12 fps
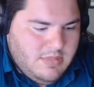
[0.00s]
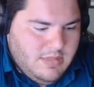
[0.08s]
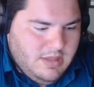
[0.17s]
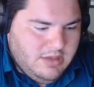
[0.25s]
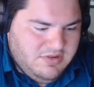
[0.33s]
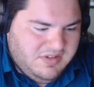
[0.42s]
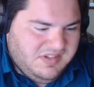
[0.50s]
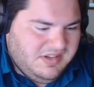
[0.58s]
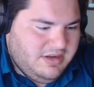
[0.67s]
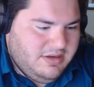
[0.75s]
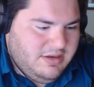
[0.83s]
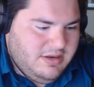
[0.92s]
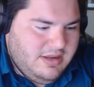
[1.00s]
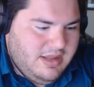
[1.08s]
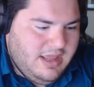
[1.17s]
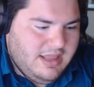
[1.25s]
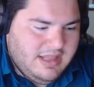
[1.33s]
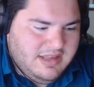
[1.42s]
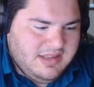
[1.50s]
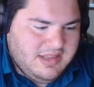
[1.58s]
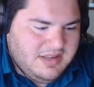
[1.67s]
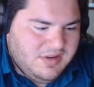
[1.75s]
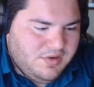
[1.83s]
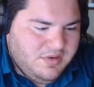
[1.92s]
Interesting. Yeah,
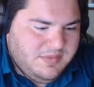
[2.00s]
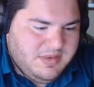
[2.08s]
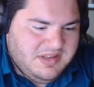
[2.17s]
that's always been